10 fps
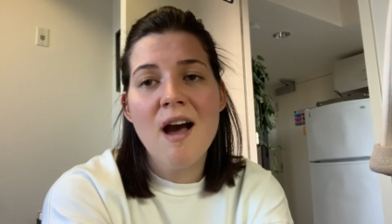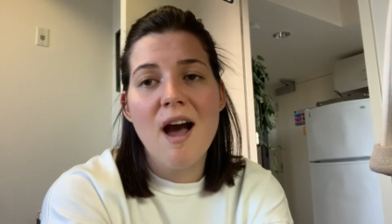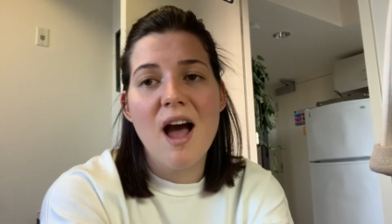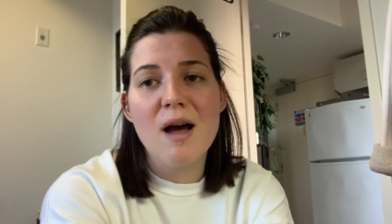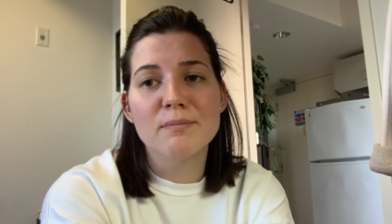
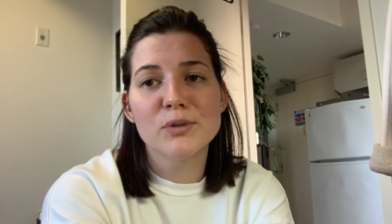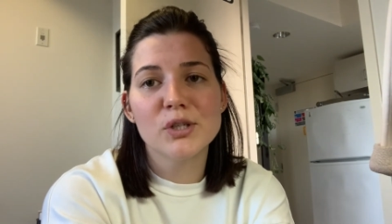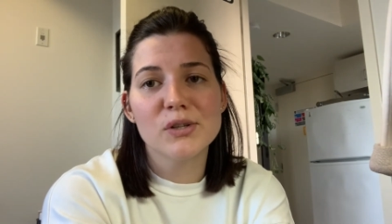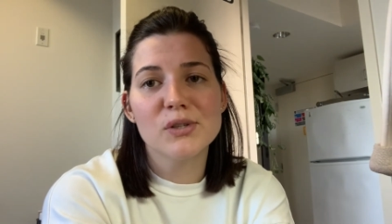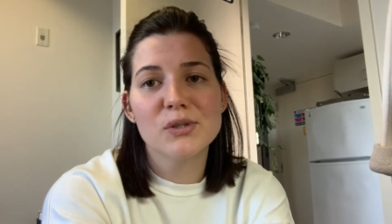Um,
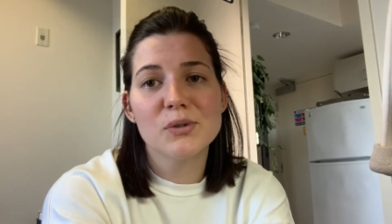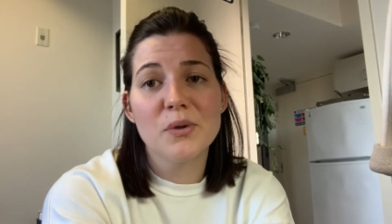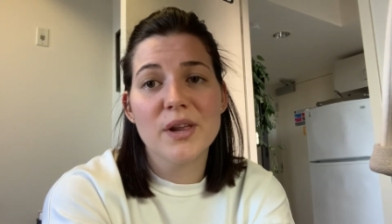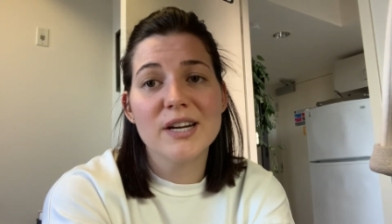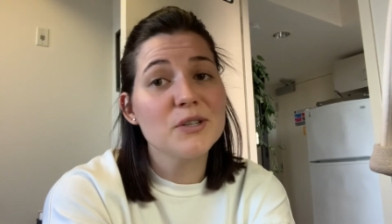just so
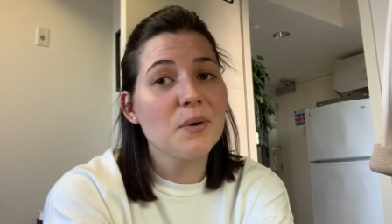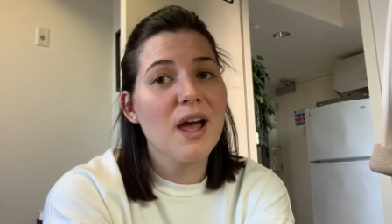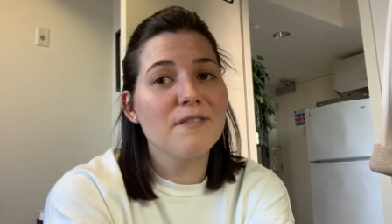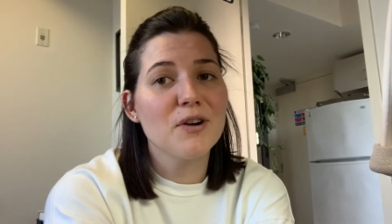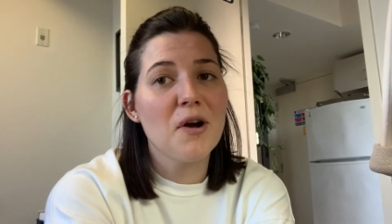that I don't
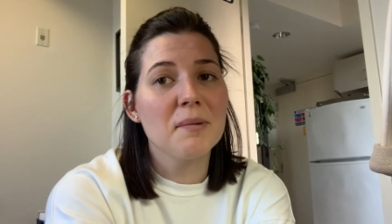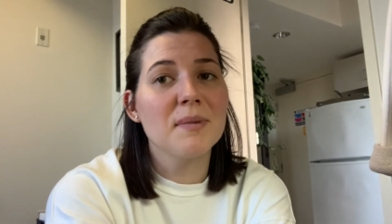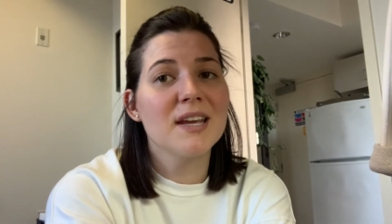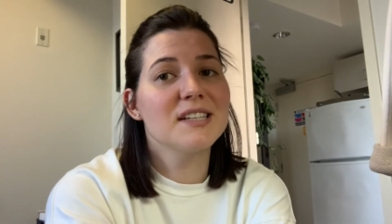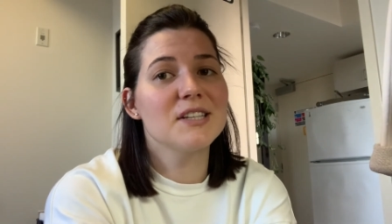have it on
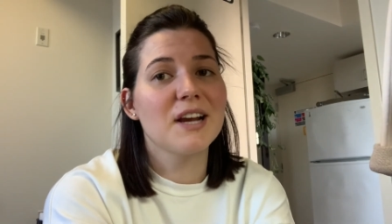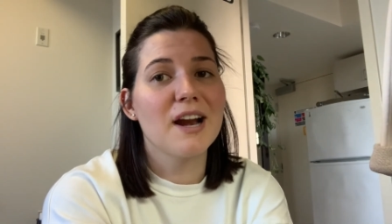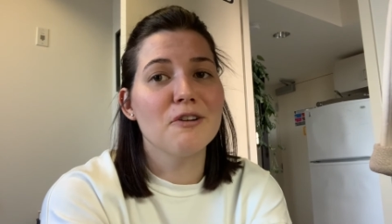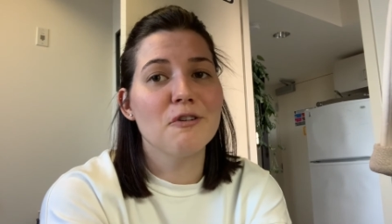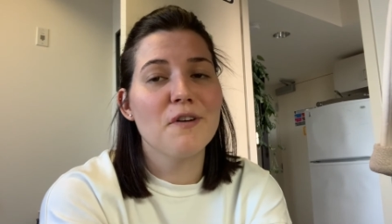me to
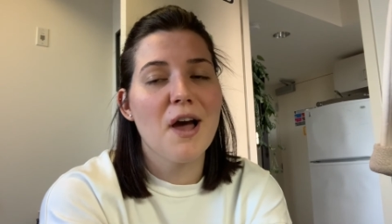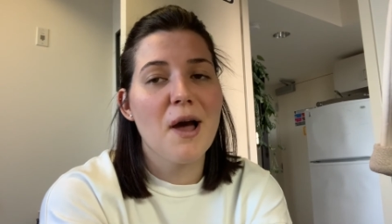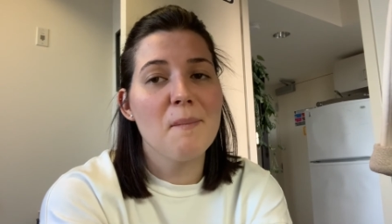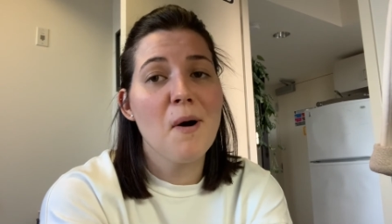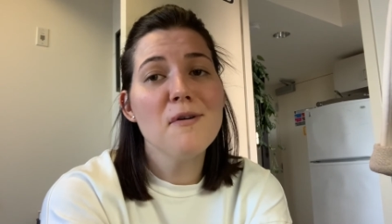kind of
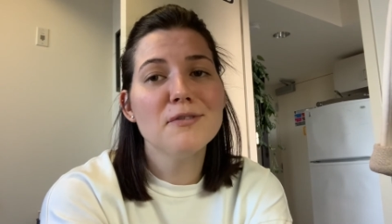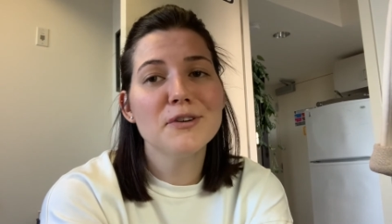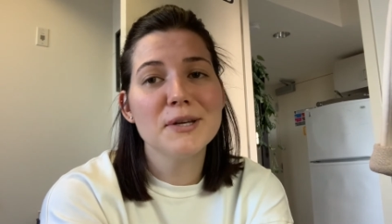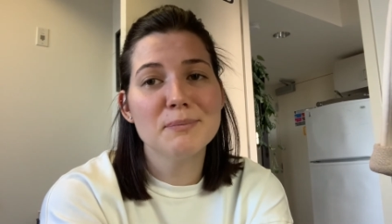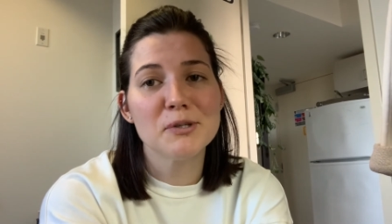um,
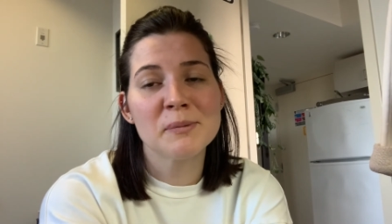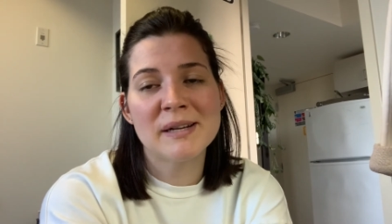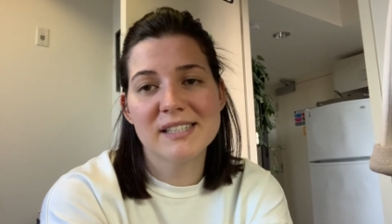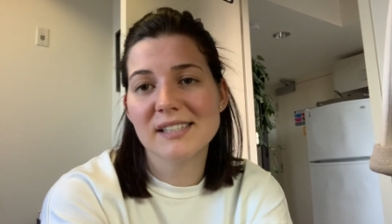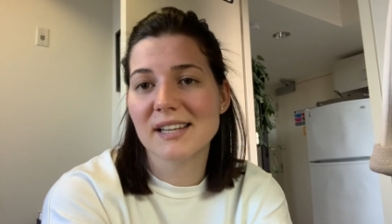hopefully boost my
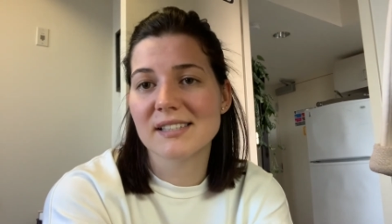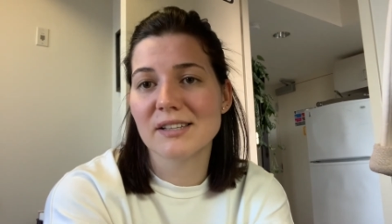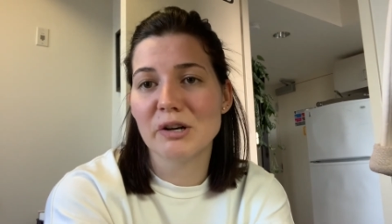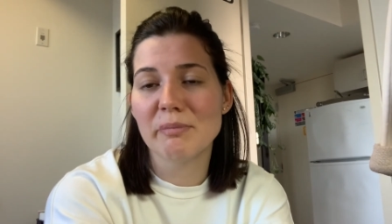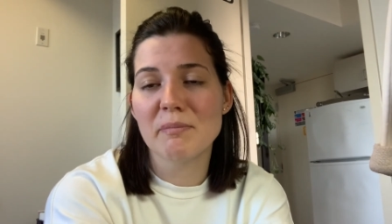success a
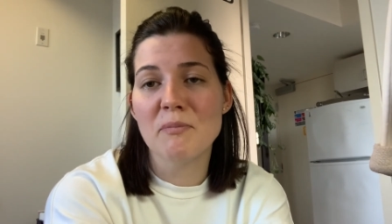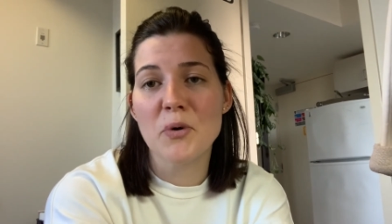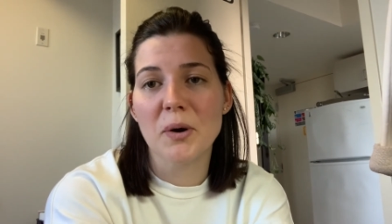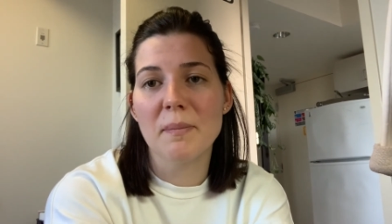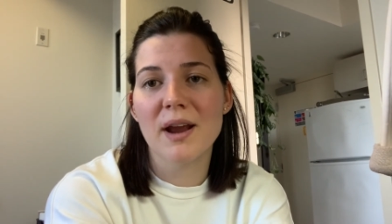little bit
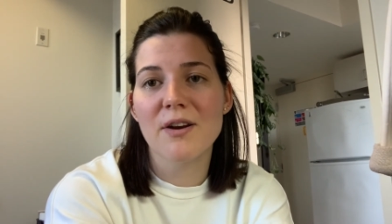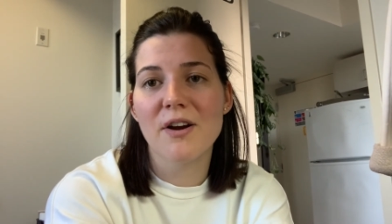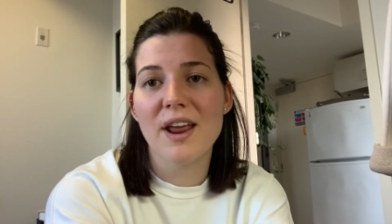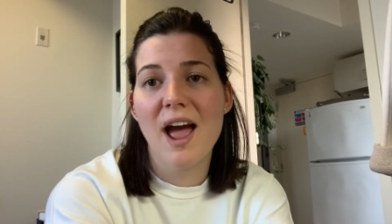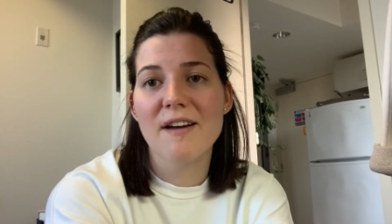more by
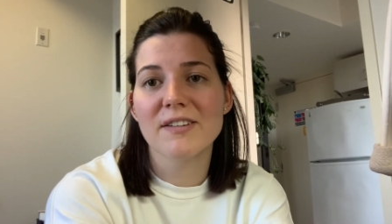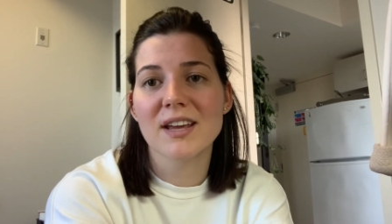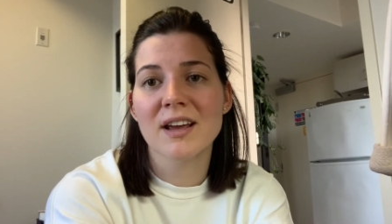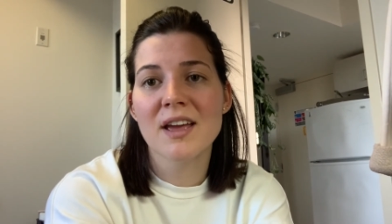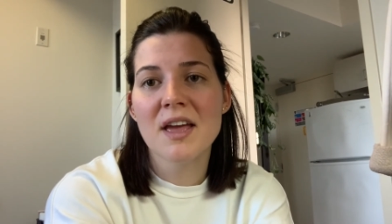not having